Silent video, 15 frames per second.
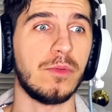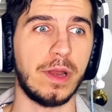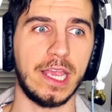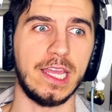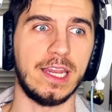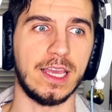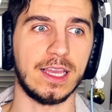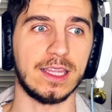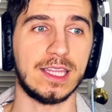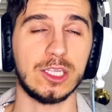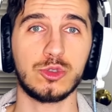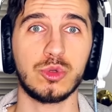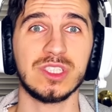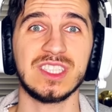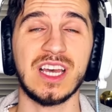rating.
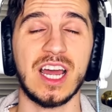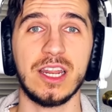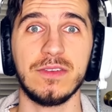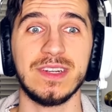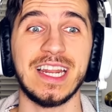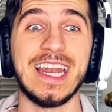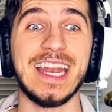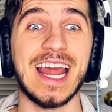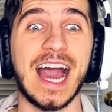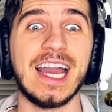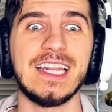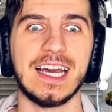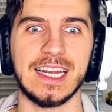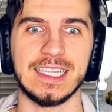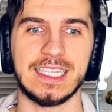This was not even a
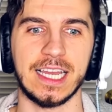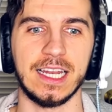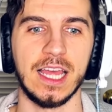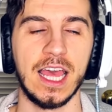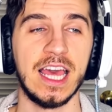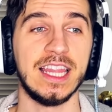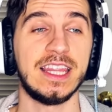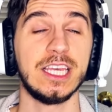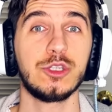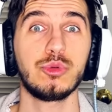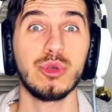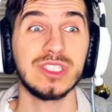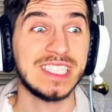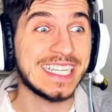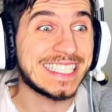nine out of ten.
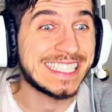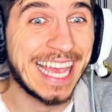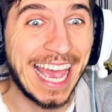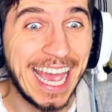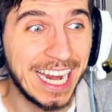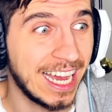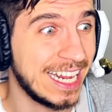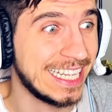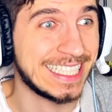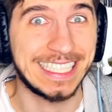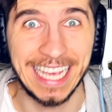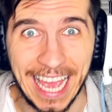This was a ten out of